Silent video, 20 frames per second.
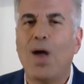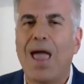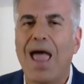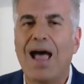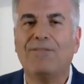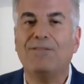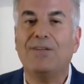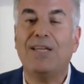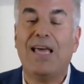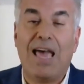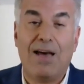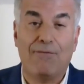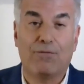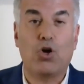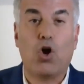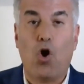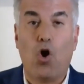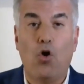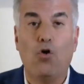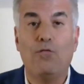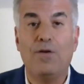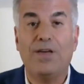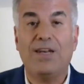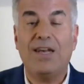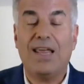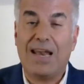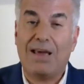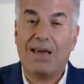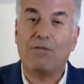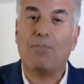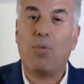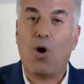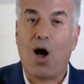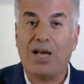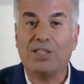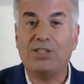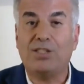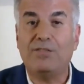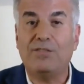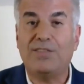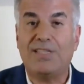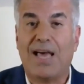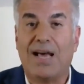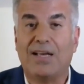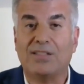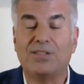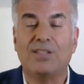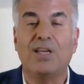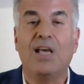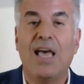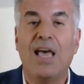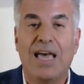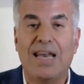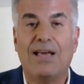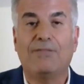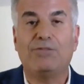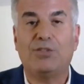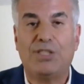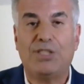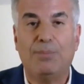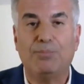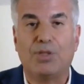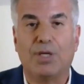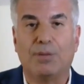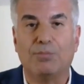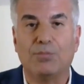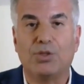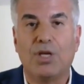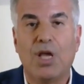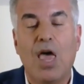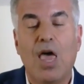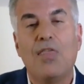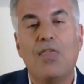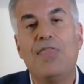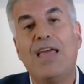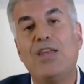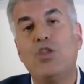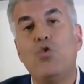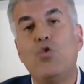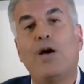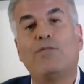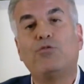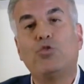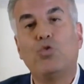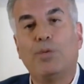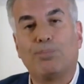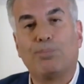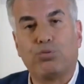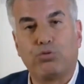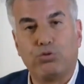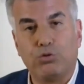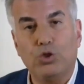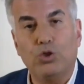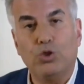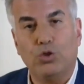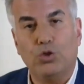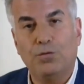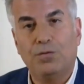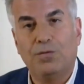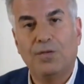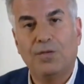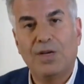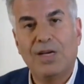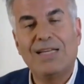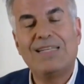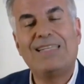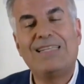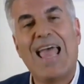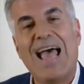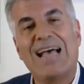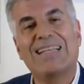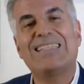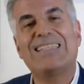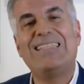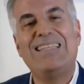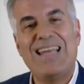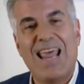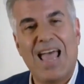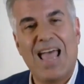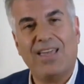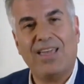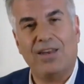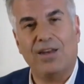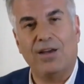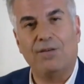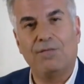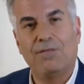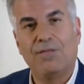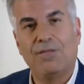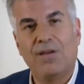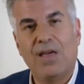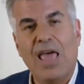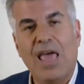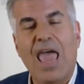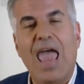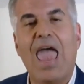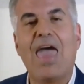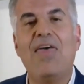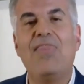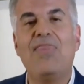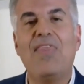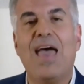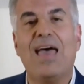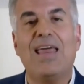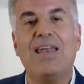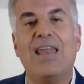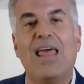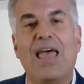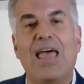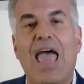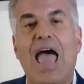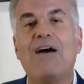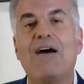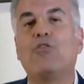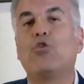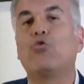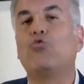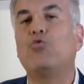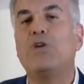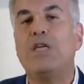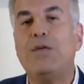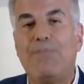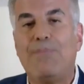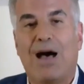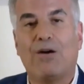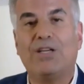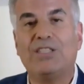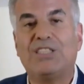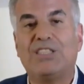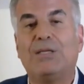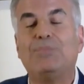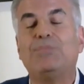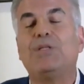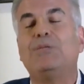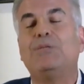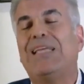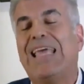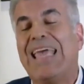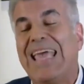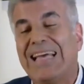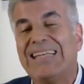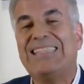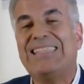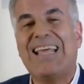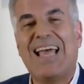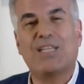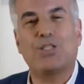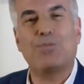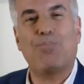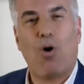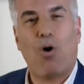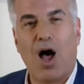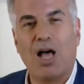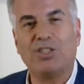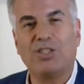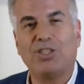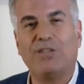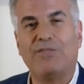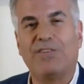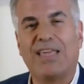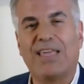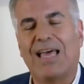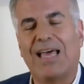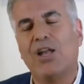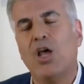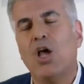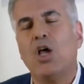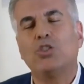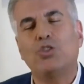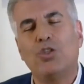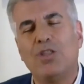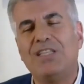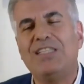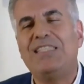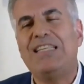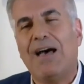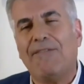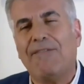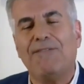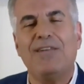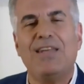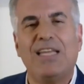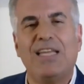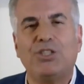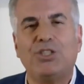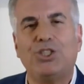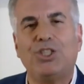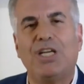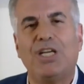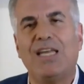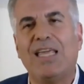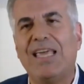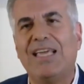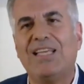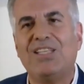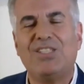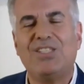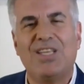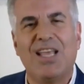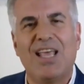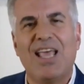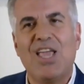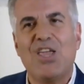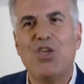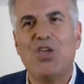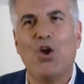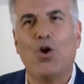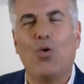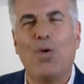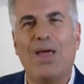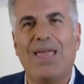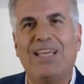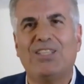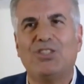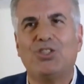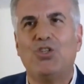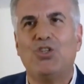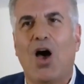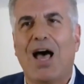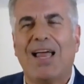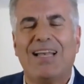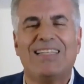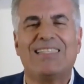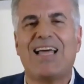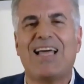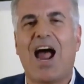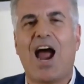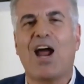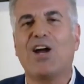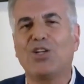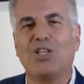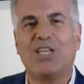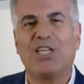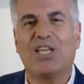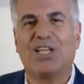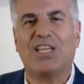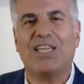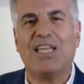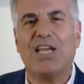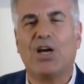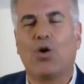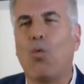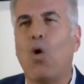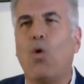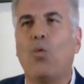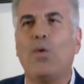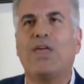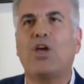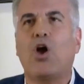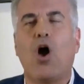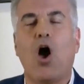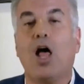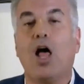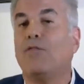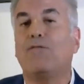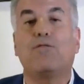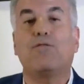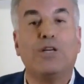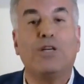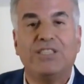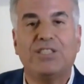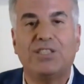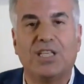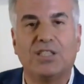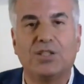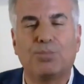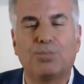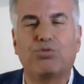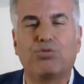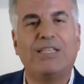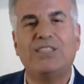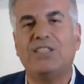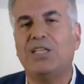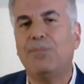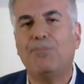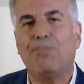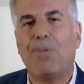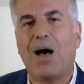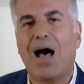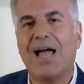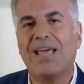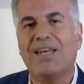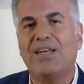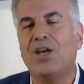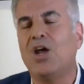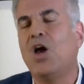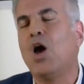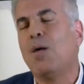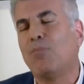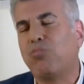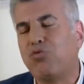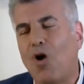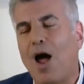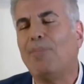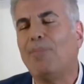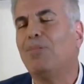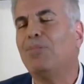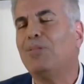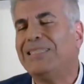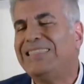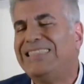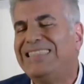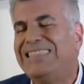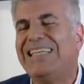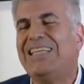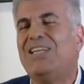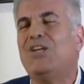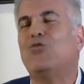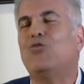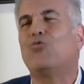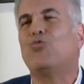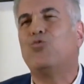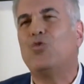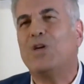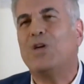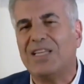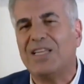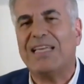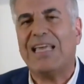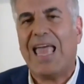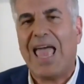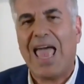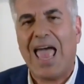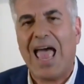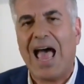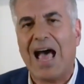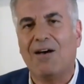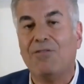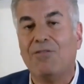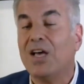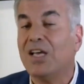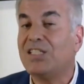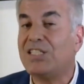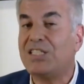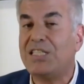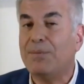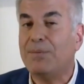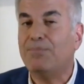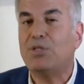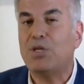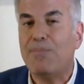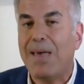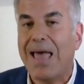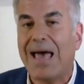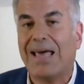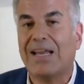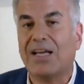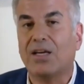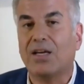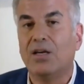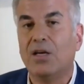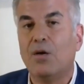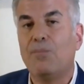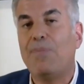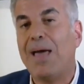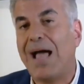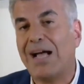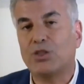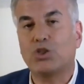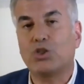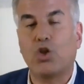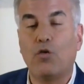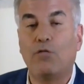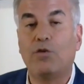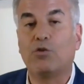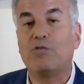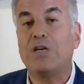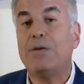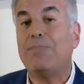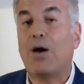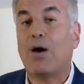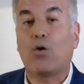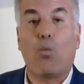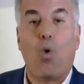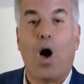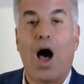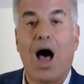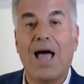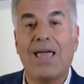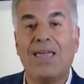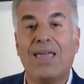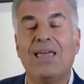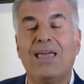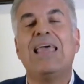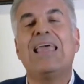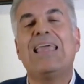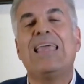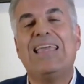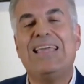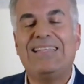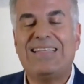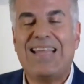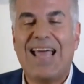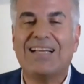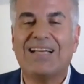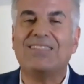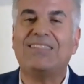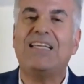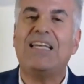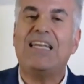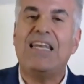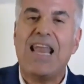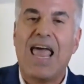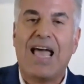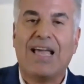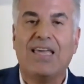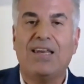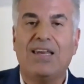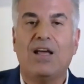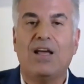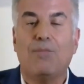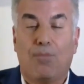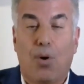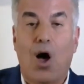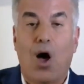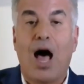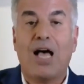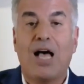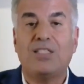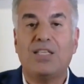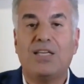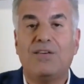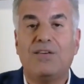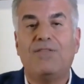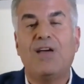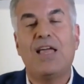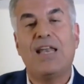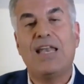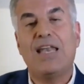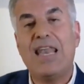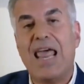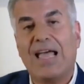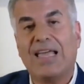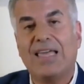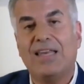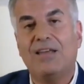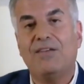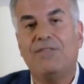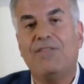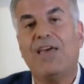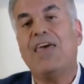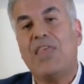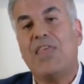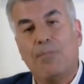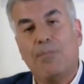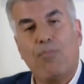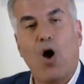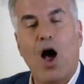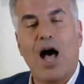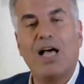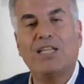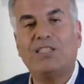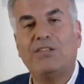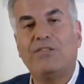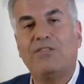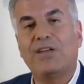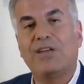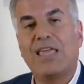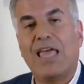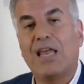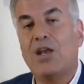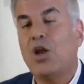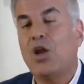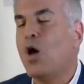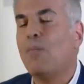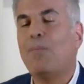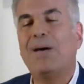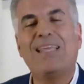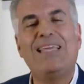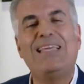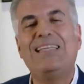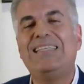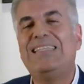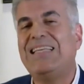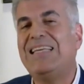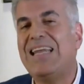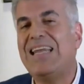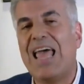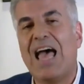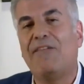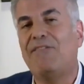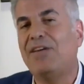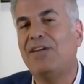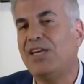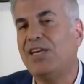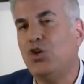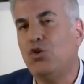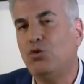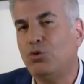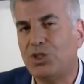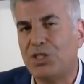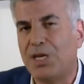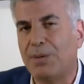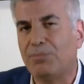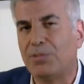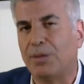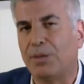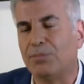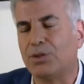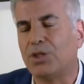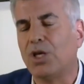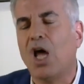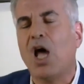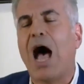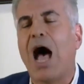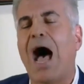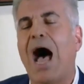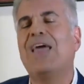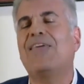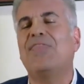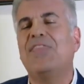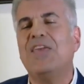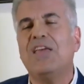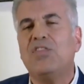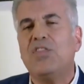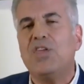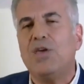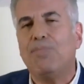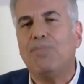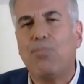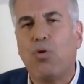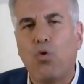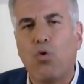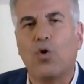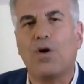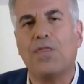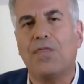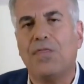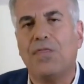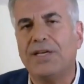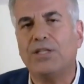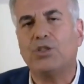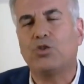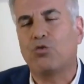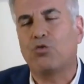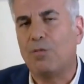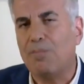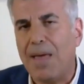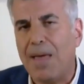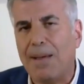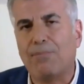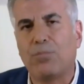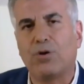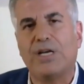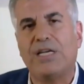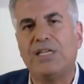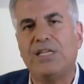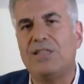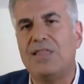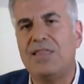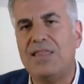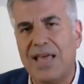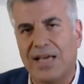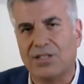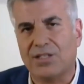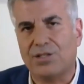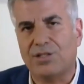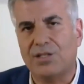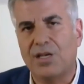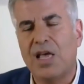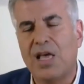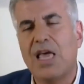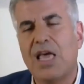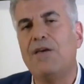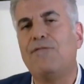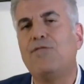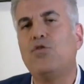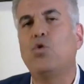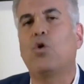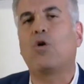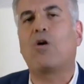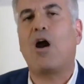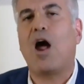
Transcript: You have to have COVID and have a positive test and have symptoms. Then you have to improve test negative and then have a rebound in symptoms and test positive again. So the definition is you know, it's not entirely clear. What we call, for instance, President Biden probably didn't really have symptomatic Paxlovid rebound. Why? He tested negative, positive, negative, and then positive again, but he didn't have any new symptoms. I think the important thing to remember is this. If